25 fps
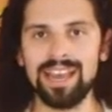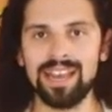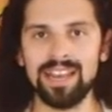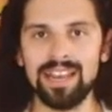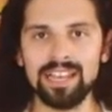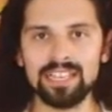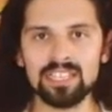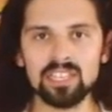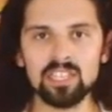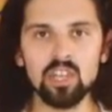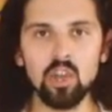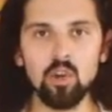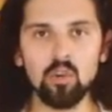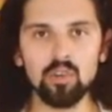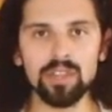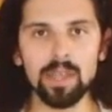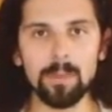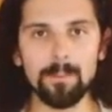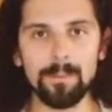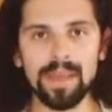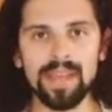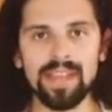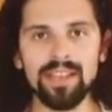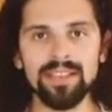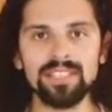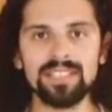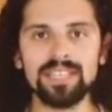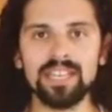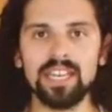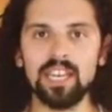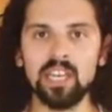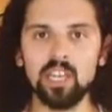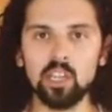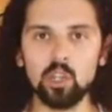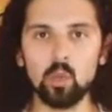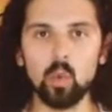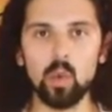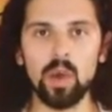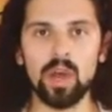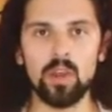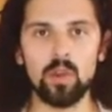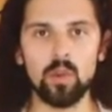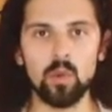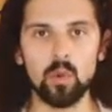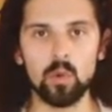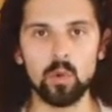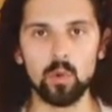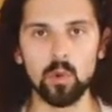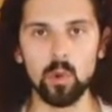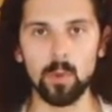Let's load the bass into a
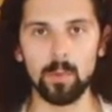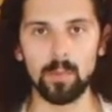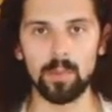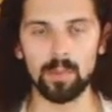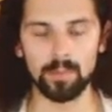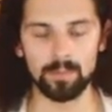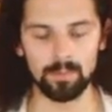new group.